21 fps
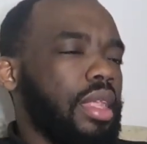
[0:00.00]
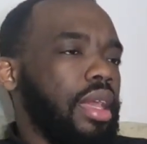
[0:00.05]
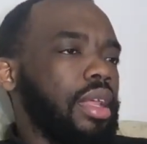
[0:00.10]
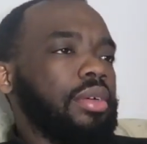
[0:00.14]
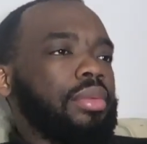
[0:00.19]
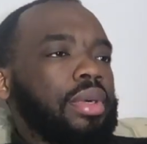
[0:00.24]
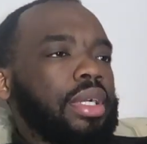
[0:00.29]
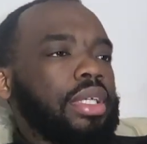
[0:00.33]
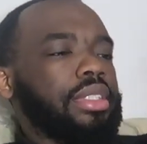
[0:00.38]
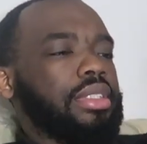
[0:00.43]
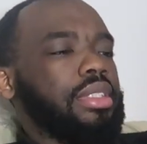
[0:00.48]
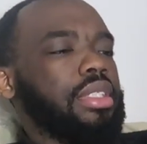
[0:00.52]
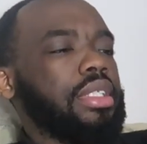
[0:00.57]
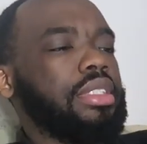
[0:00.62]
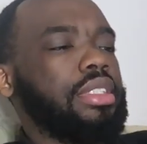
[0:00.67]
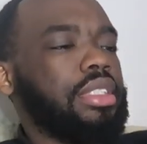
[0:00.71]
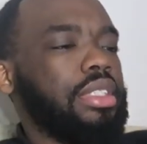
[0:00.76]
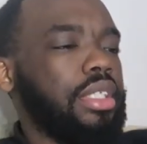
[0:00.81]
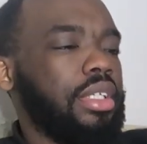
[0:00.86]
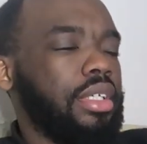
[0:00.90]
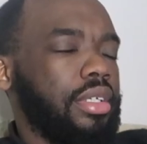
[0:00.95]
Anyways,
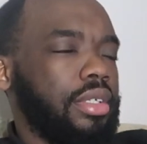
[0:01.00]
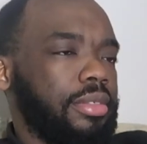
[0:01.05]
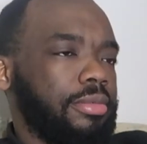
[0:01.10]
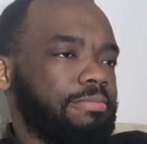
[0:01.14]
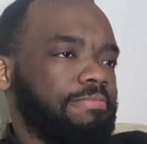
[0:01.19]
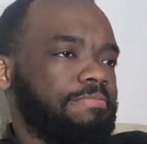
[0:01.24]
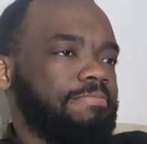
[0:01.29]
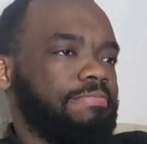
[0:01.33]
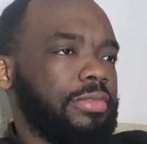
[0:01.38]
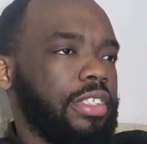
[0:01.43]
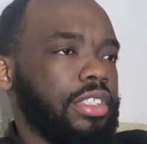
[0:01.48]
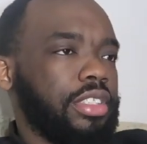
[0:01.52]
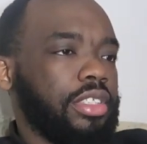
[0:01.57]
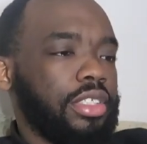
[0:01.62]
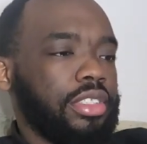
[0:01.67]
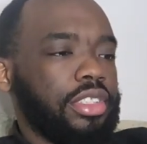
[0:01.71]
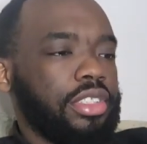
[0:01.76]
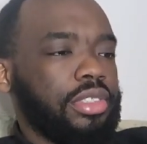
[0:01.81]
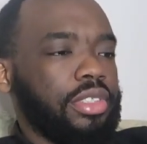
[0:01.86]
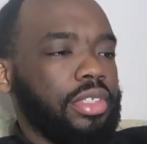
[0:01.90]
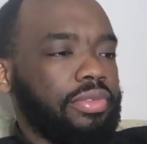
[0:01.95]
let's see. Let's
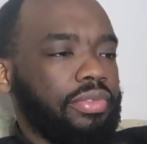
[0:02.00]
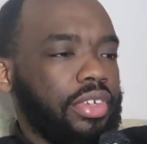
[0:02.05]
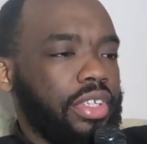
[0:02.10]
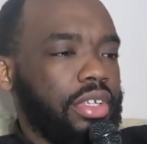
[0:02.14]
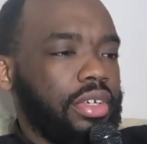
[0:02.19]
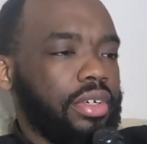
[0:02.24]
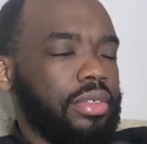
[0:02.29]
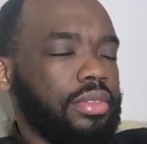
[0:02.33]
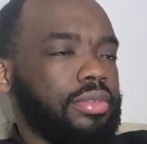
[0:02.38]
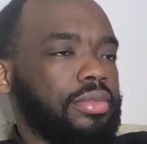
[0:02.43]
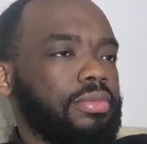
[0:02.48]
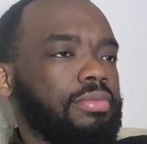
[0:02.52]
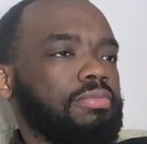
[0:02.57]
continue the video.